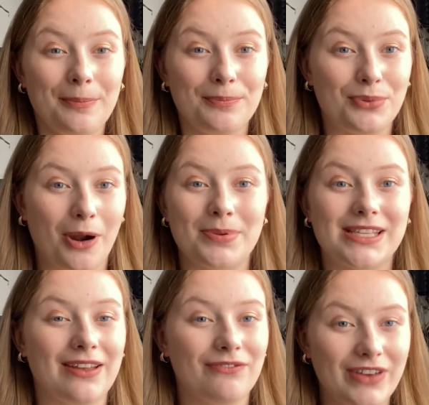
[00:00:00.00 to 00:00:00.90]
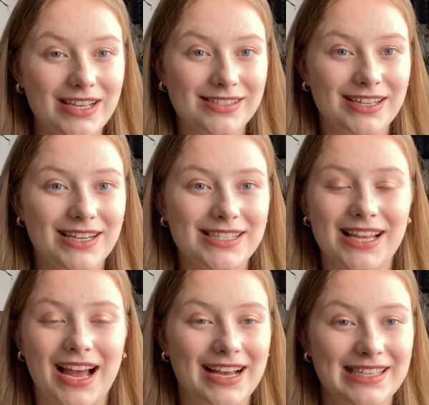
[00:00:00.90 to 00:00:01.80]
property investors,
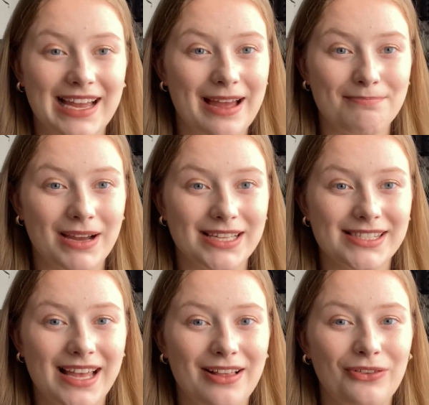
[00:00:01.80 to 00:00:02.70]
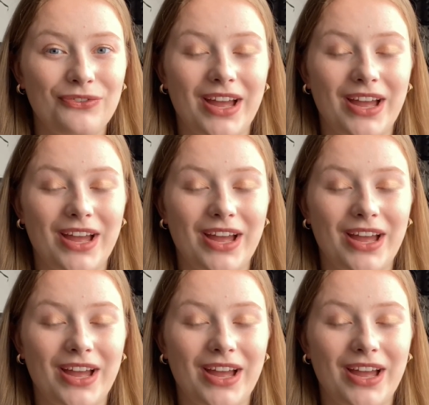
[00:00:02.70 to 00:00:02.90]
as I am myself,